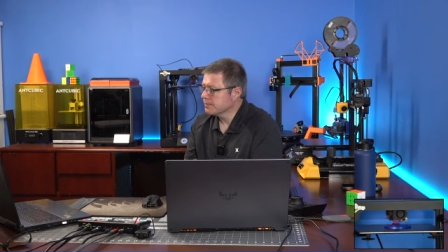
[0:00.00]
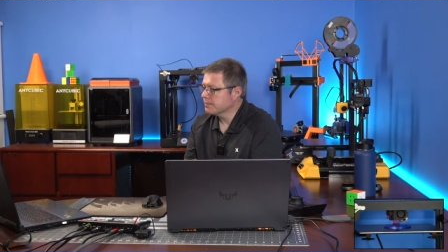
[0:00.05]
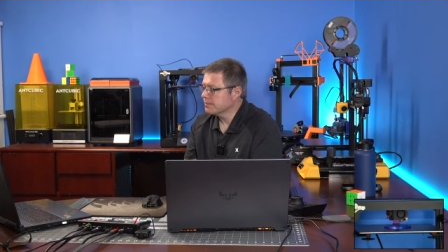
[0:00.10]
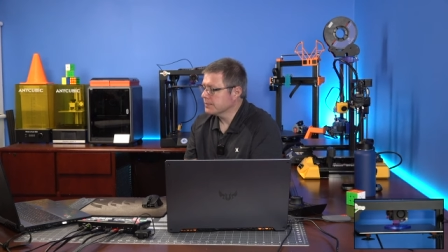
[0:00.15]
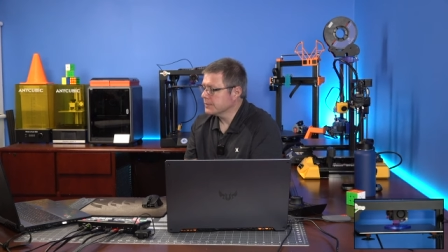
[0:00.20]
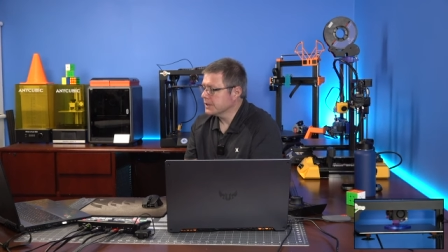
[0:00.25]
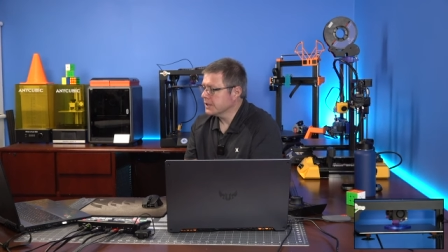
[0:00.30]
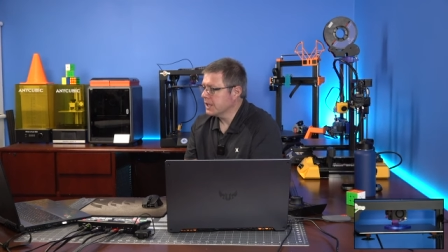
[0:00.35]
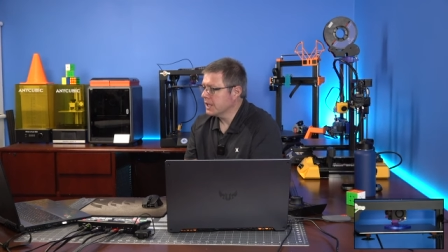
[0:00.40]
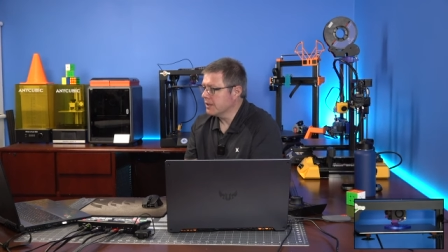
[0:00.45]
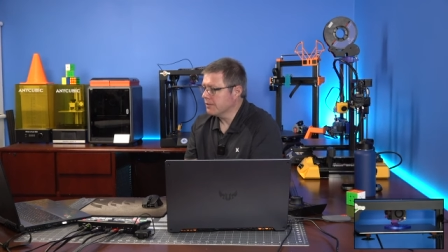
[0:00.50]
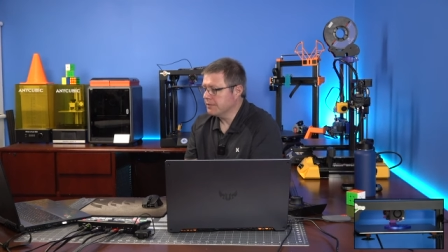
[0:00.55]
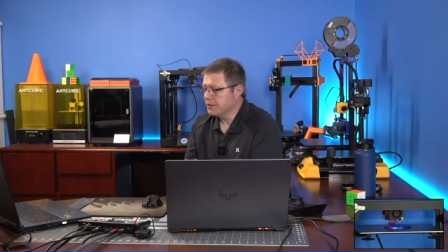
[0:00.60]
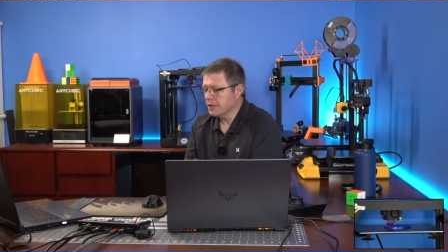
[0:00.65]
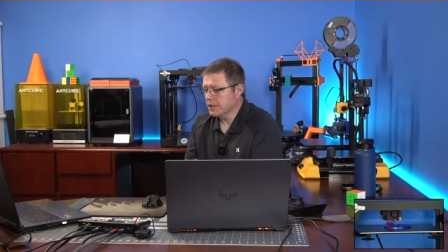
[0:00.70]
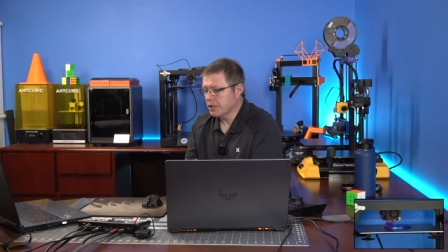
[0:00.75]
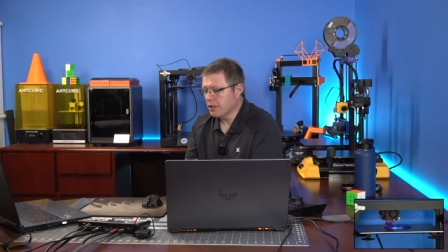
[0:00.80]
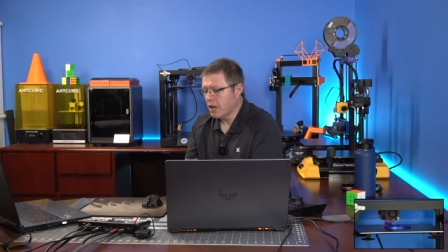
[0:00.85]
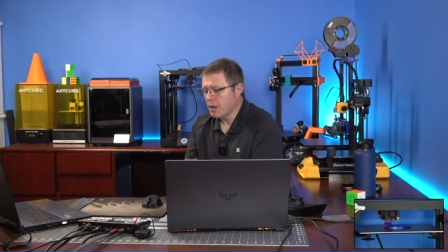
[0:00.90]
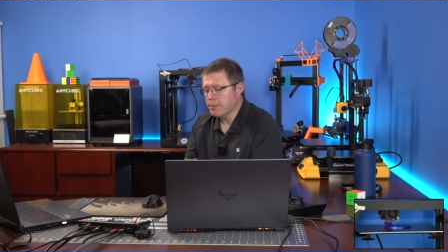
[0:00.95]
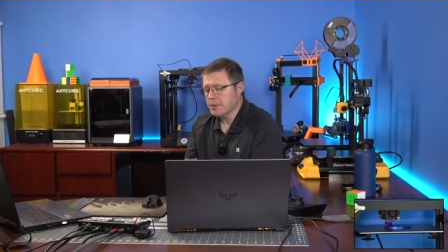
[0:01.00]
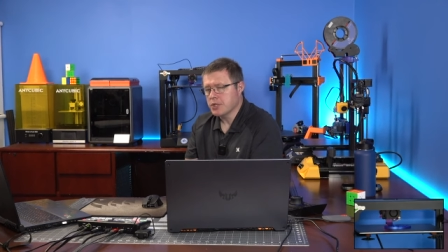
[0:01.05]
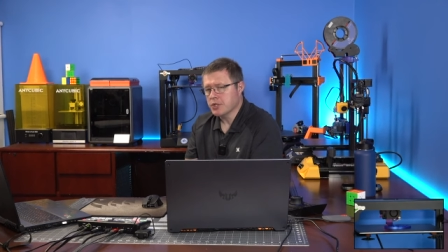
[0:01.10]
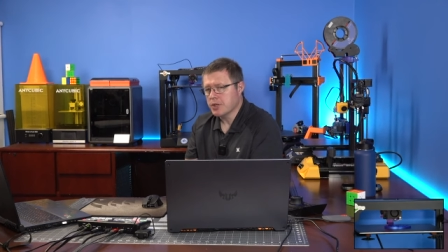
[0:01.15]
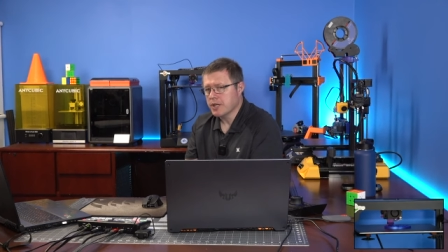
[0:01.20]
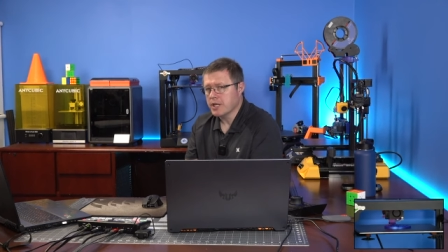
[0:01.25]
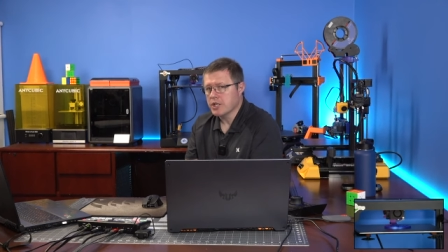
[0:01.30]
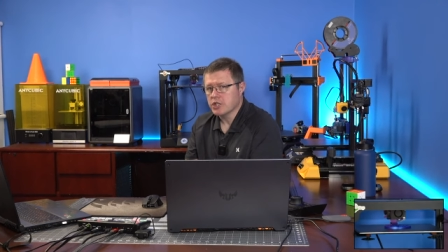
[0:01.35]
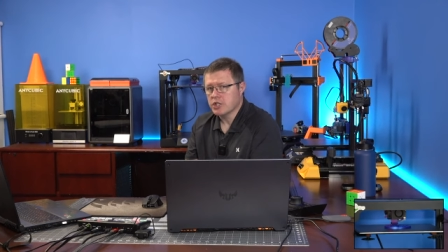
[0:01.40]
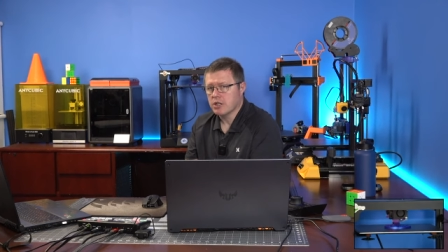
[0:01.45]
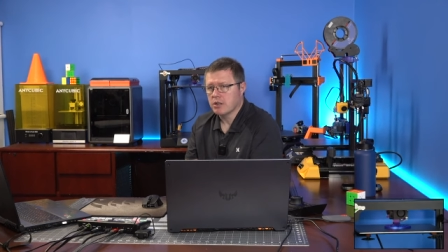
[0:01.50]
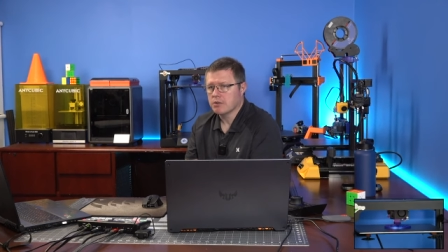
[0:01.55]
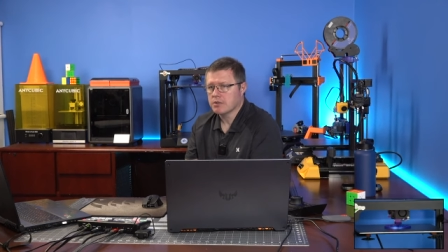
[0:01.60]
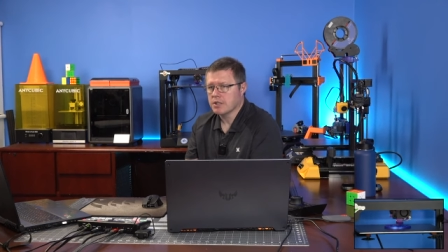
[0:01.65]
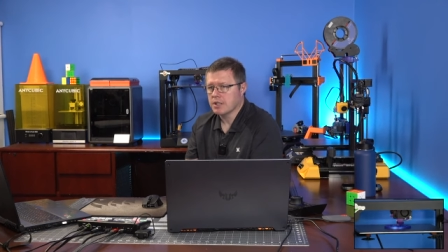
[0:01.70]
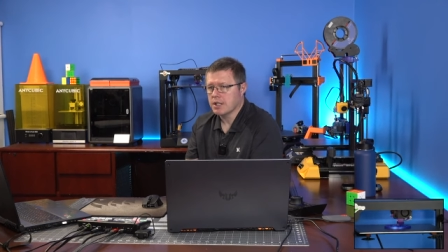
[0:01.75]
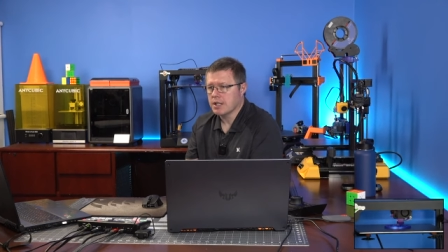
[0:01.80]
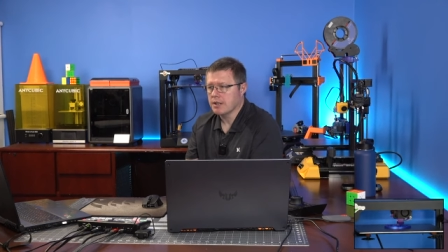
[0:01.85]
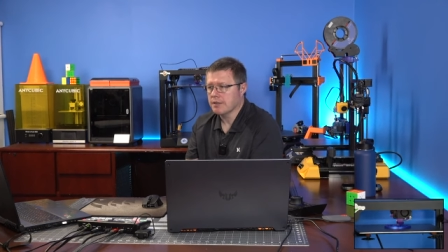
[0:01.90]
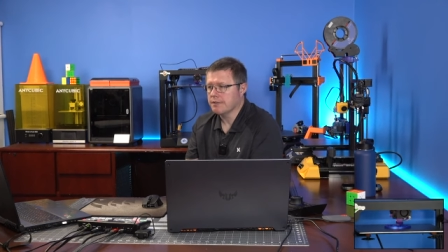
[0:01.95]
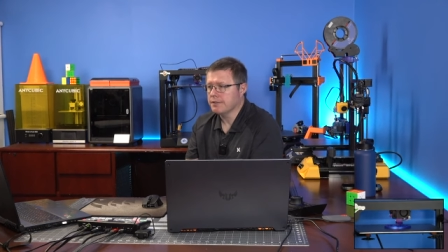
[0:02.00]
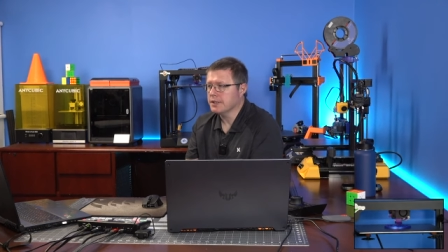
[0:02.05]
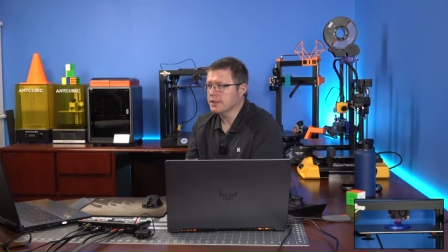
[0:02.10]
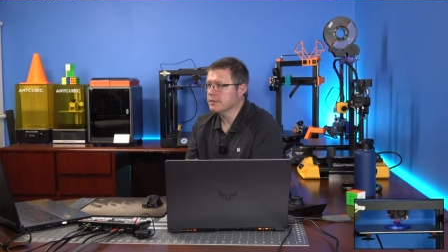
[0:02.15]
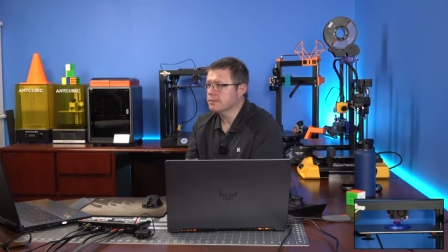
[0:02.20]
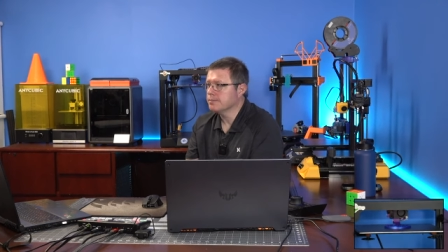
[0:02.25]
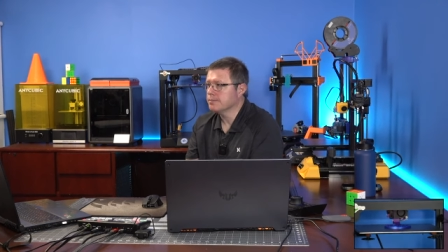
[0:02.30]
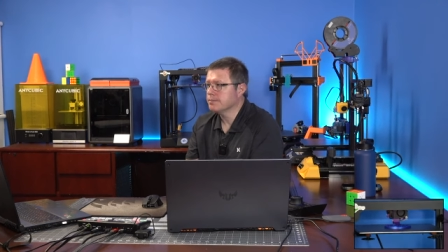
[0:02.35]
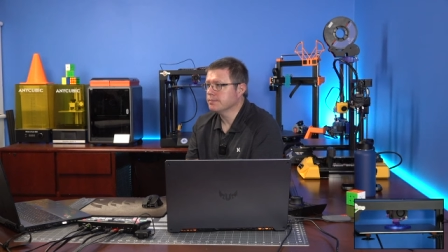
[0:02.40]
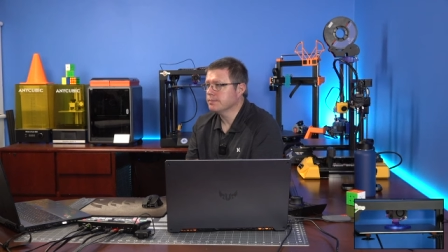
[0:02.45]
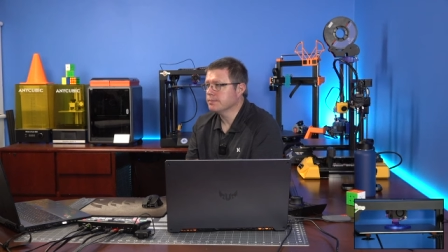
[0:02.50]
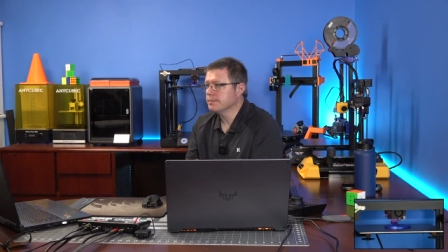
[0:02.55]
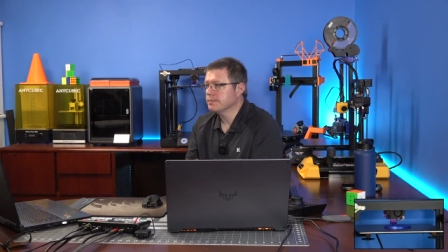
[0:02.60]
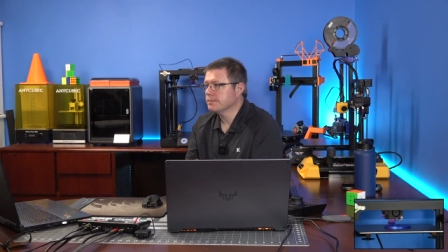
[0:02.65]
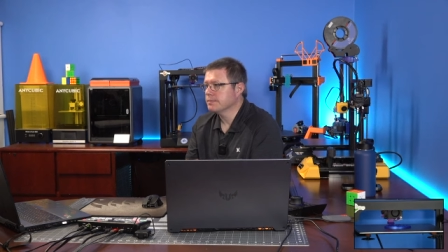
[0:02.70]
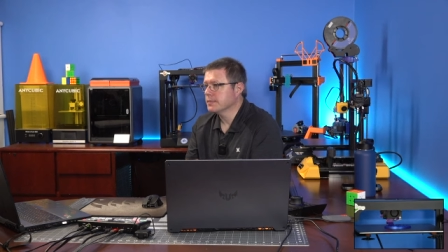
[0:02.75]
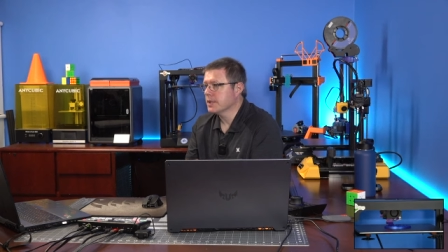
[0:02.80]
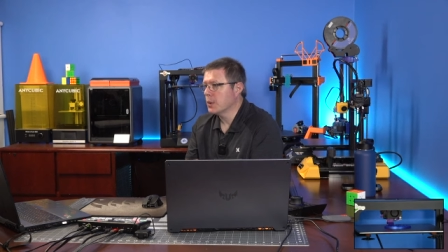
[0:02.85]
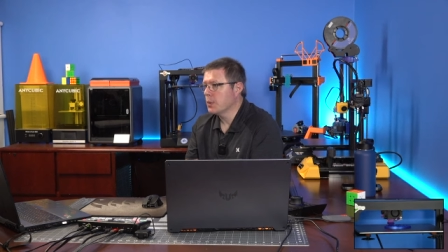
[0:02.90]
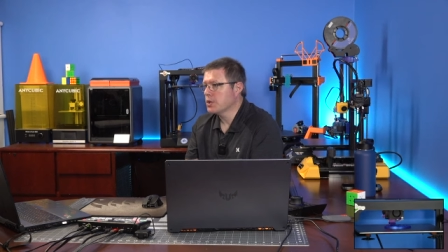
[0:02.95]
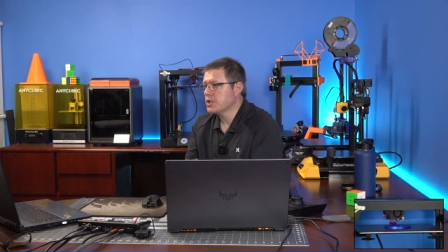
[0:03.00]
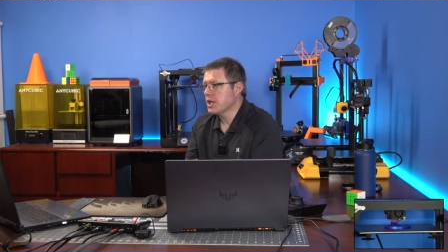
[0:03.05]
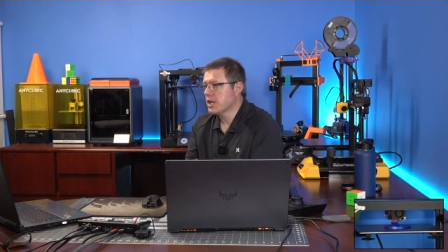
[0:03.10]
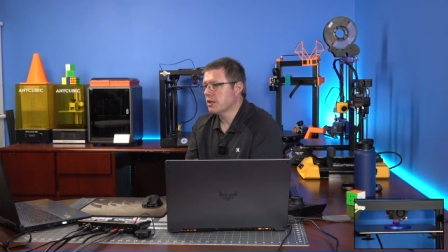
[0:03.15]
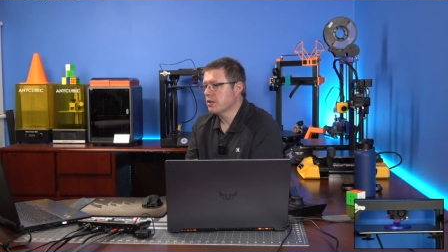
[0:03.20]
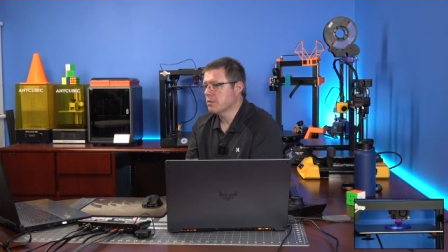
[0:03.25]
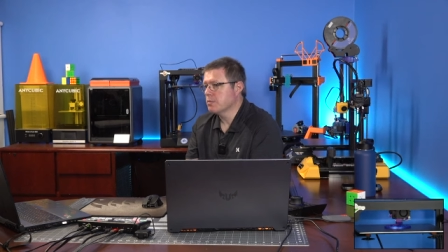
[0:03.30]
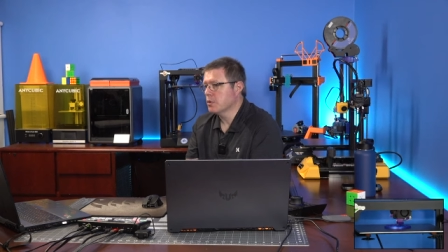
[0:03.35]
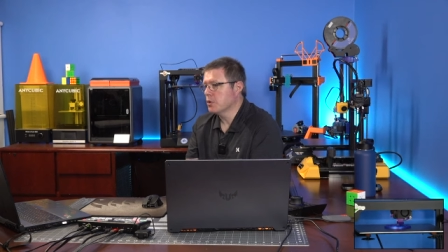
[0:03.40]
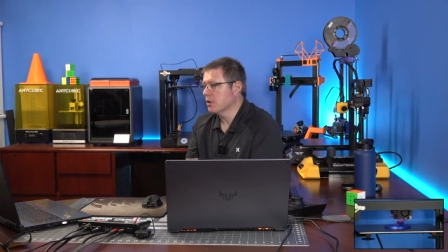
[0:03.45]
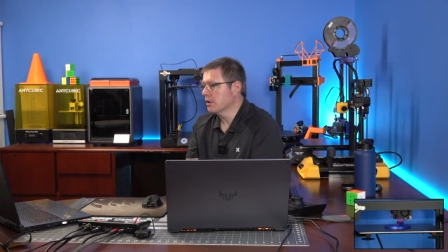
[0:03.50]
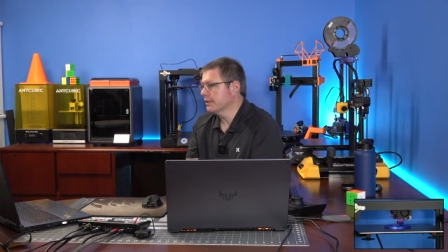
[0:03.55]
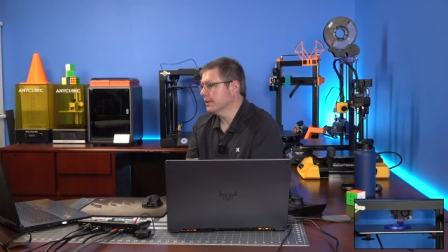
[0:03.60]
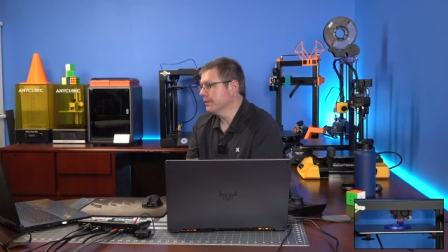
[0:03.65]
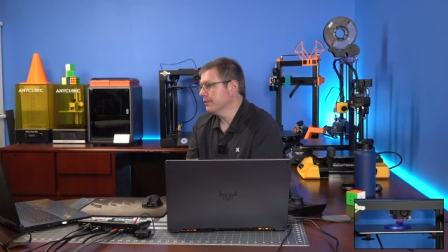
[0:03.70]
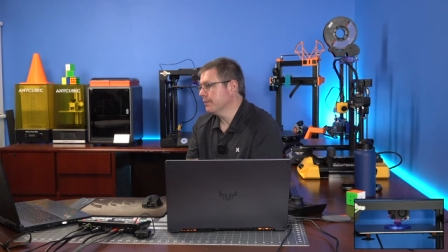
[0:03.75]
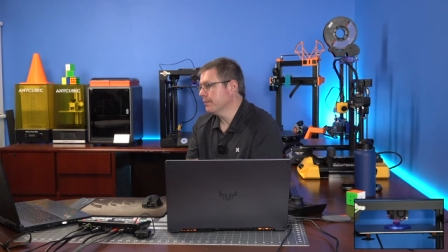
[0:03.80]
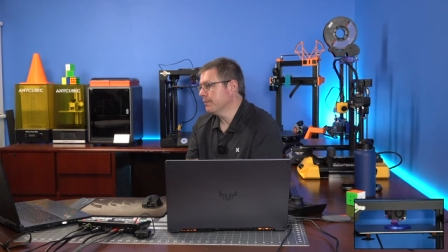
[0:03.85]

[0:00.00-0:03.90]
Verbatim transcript: It's a lot of fun. Carpentry in general is a lot of fun. I wish I could do more of it.